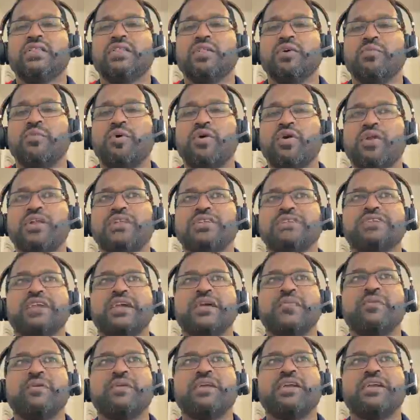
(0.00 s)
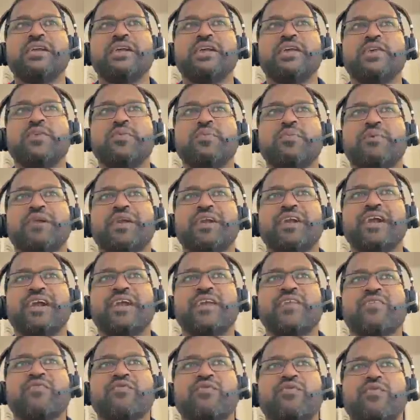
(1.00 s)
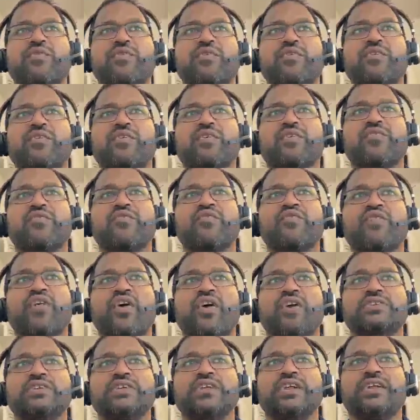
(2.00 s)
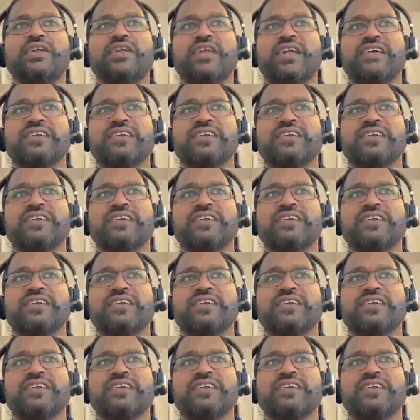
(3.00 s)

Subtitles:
The model's ability to predict fraudulent